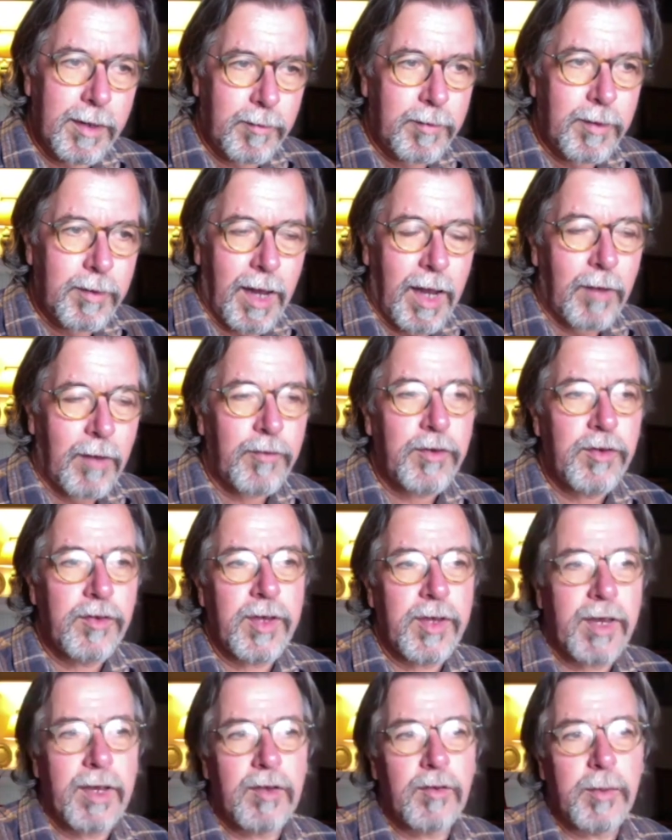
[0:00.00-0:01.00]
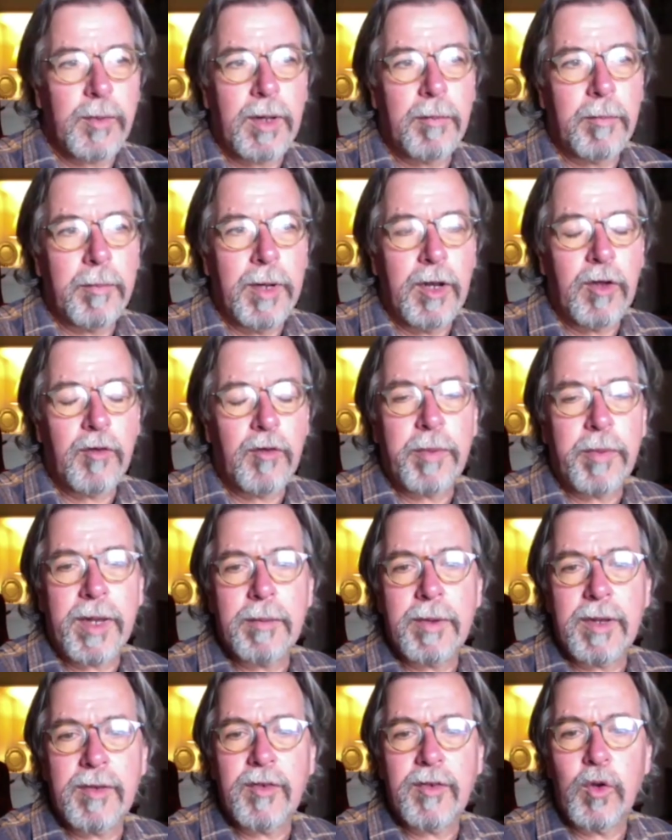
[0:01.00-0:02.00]
have to say as well, Mill of
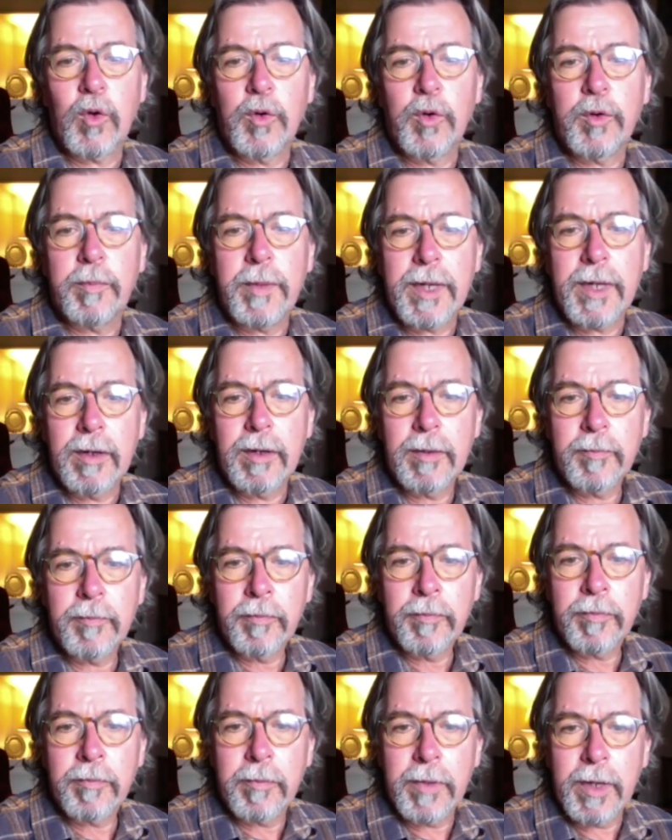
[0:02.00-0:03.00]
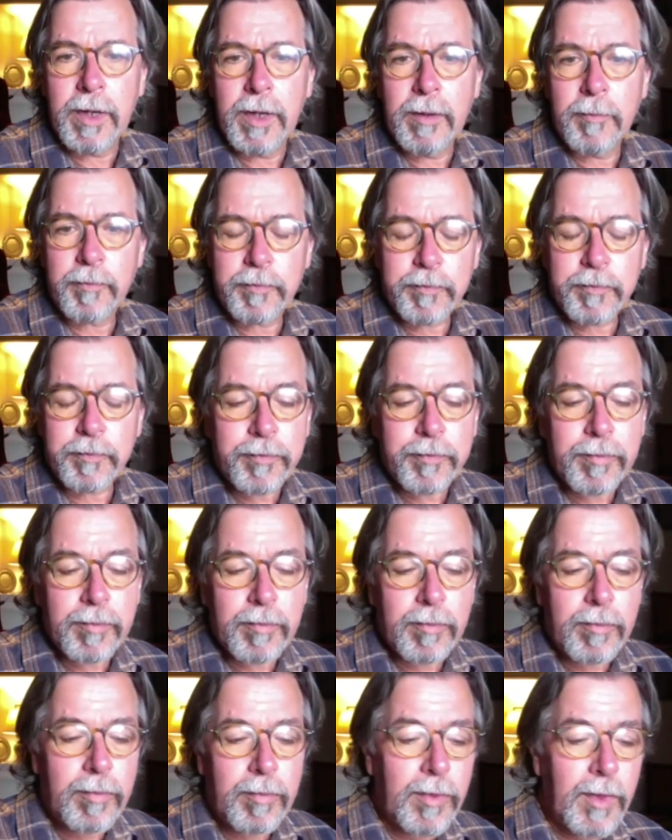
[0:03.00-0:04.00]
Benham is an oatmeal mill,
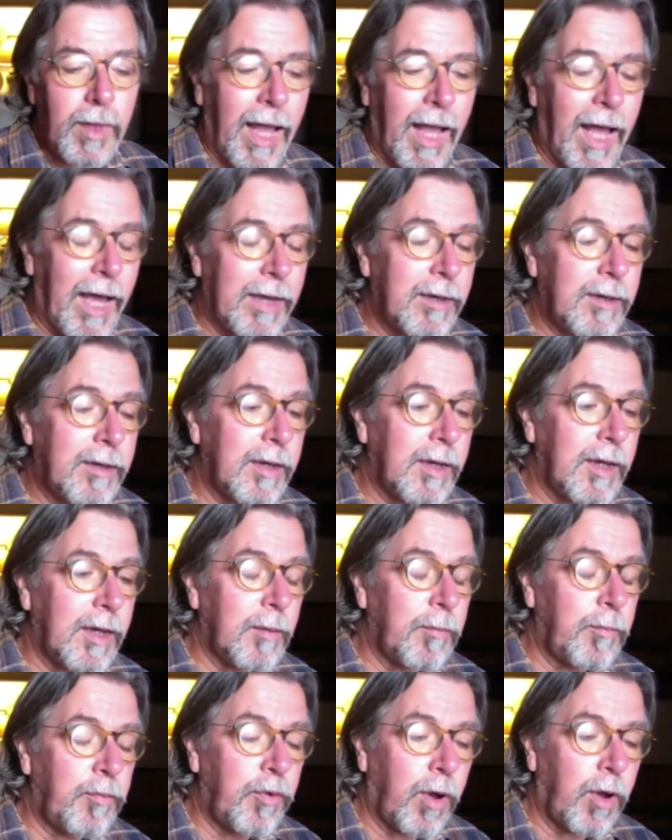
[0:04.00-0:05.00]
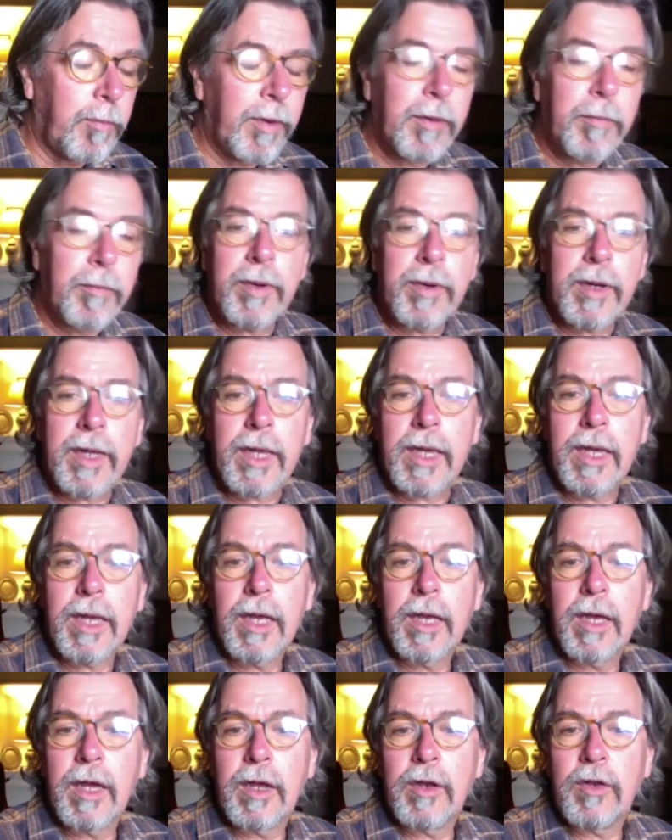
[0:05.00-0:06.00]
and probably
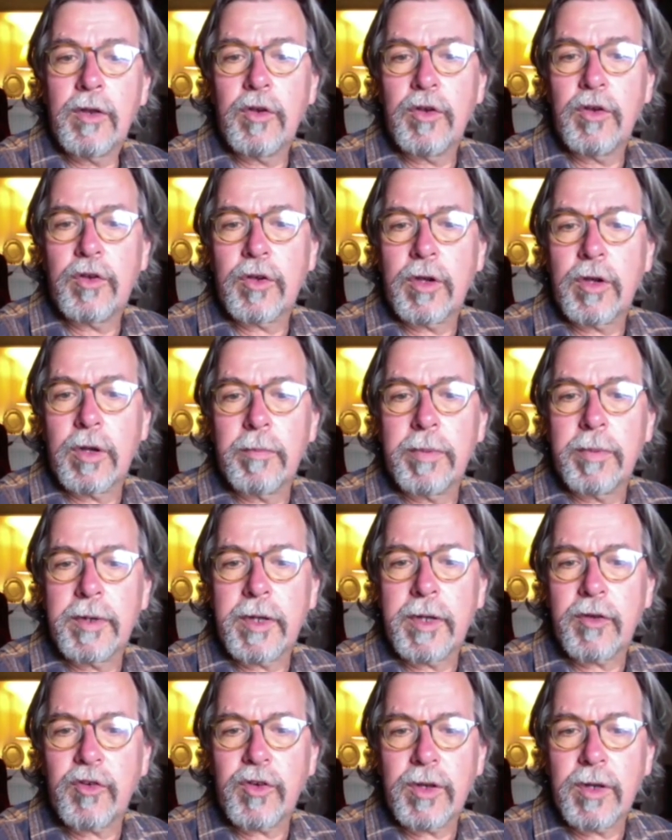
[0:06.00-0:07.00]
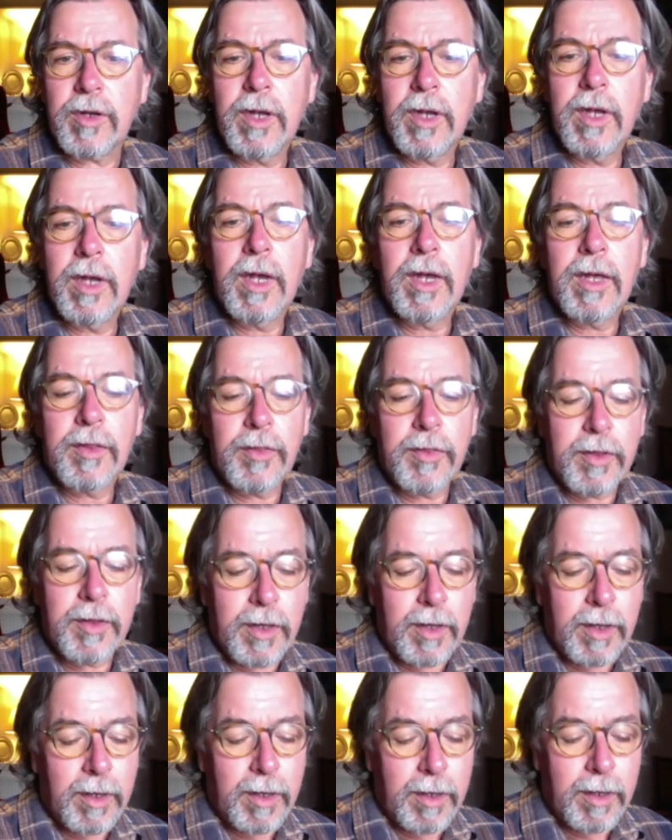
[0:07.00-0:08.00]
due to competition,
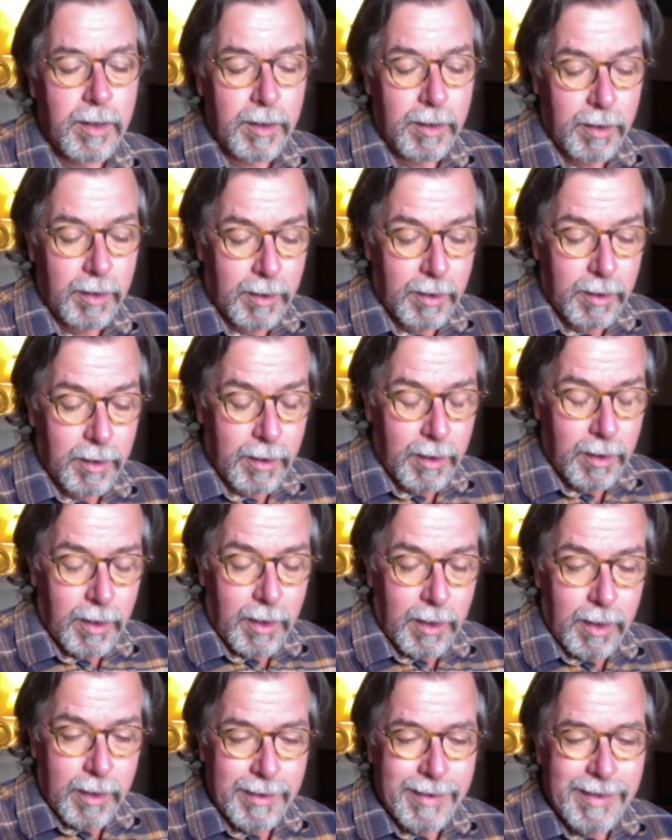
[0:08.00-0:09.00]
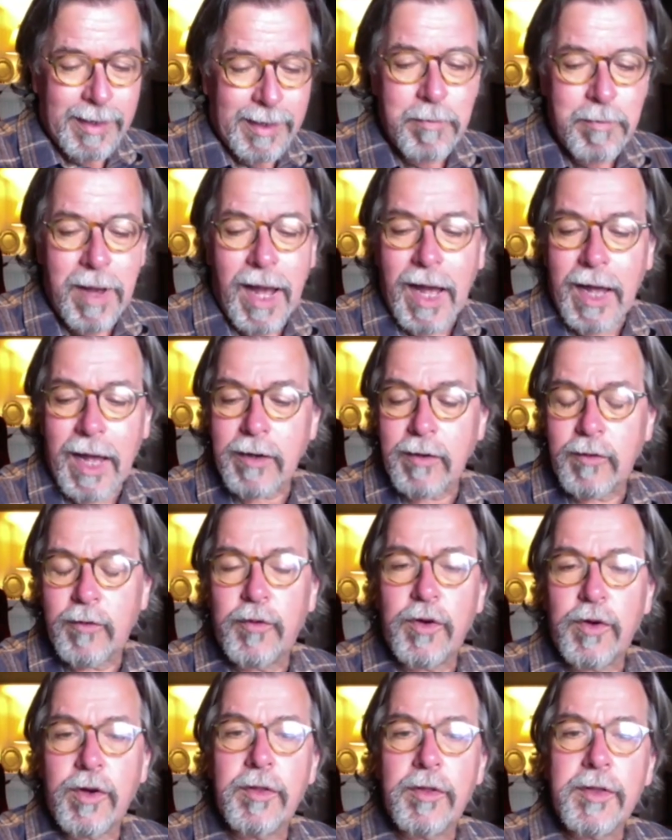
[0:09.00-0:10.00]
the demand
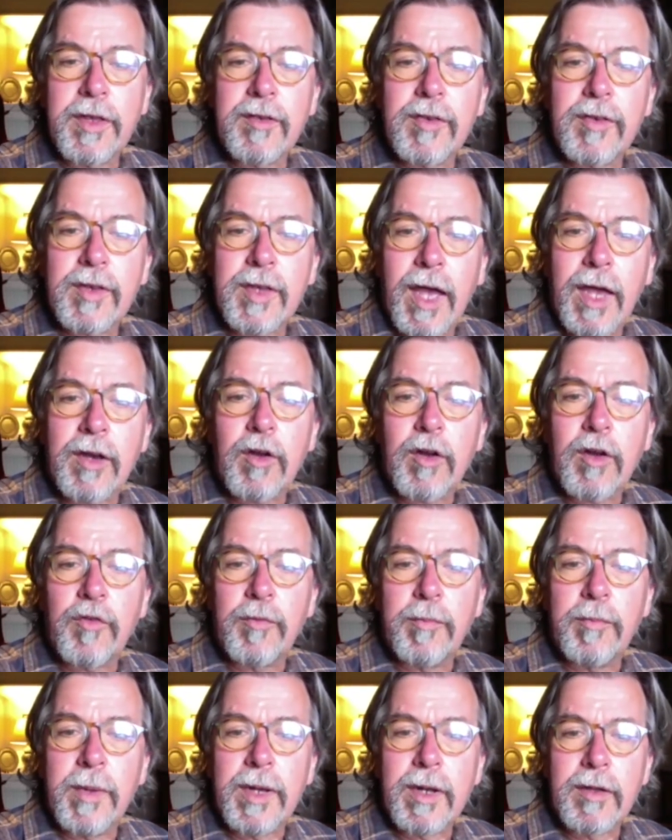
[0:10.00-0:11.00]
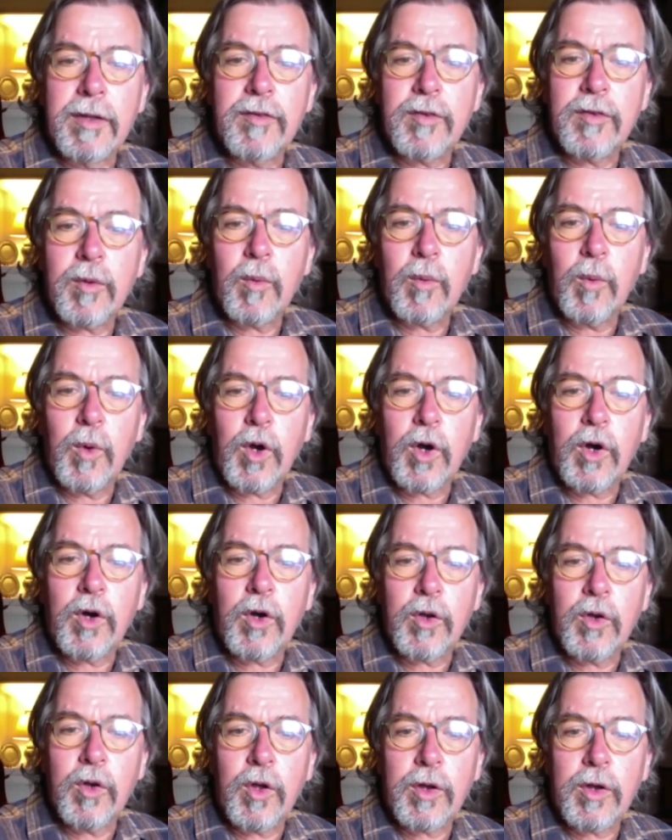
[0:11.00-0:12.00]
for these kind of mills
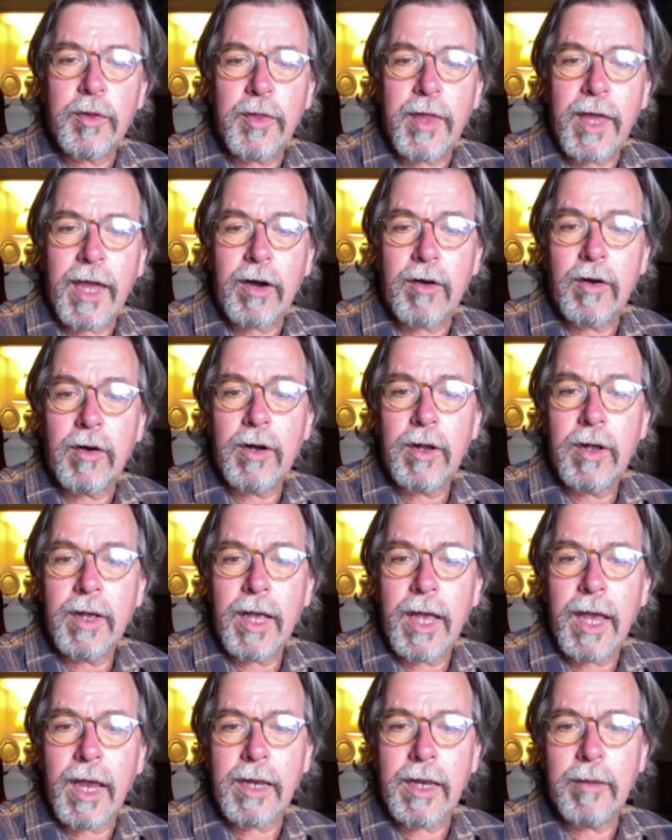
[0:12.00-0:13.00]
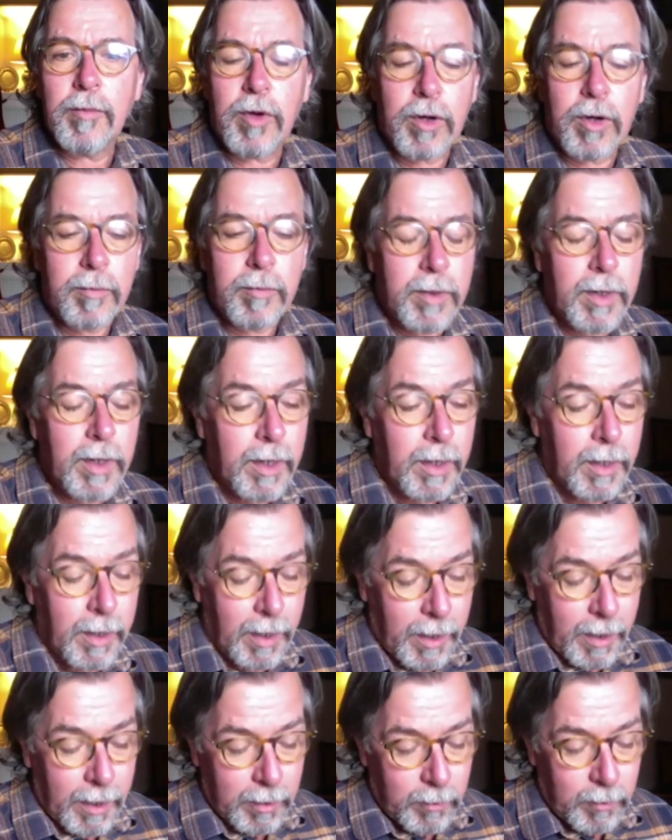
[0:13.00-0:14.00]
were not there anymore.
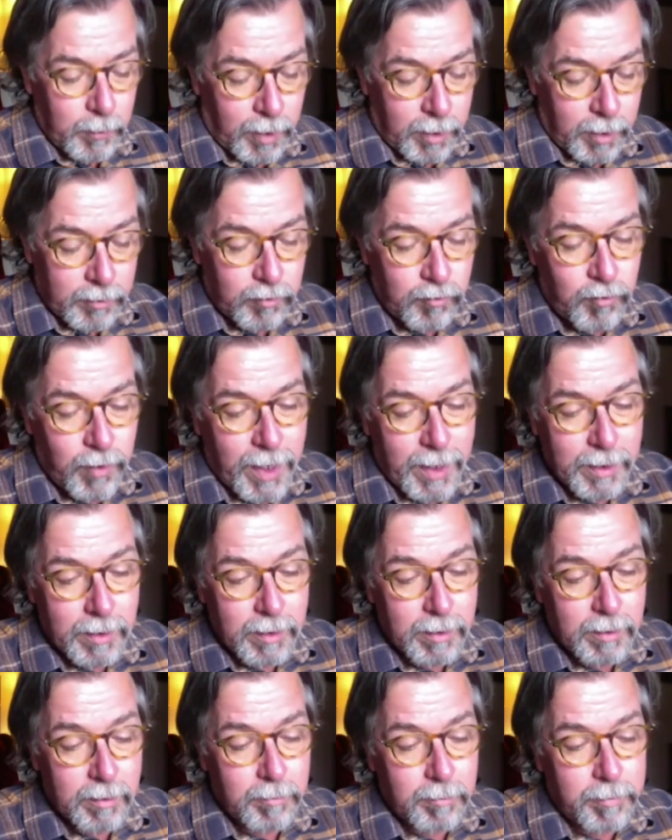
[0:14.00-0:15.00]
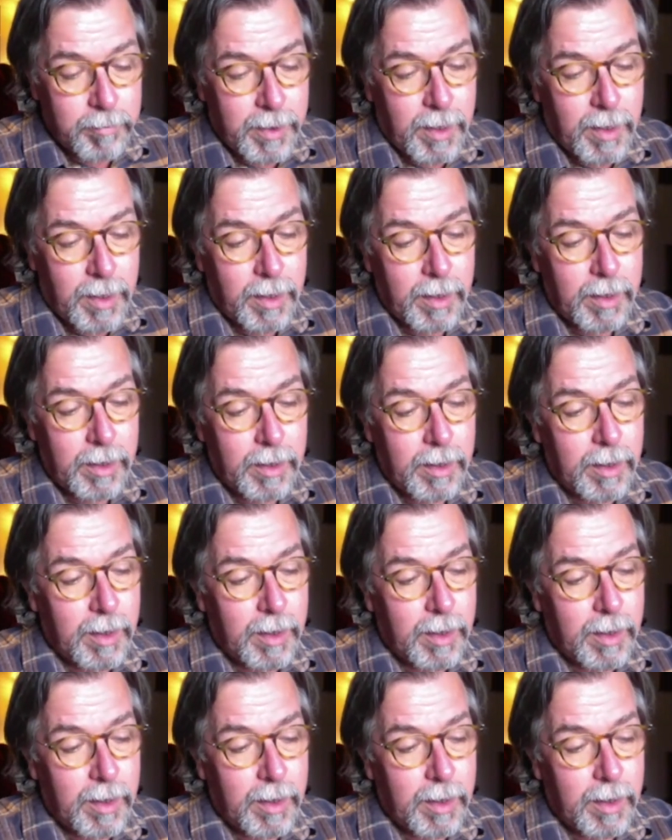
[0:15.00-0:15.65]
It was run by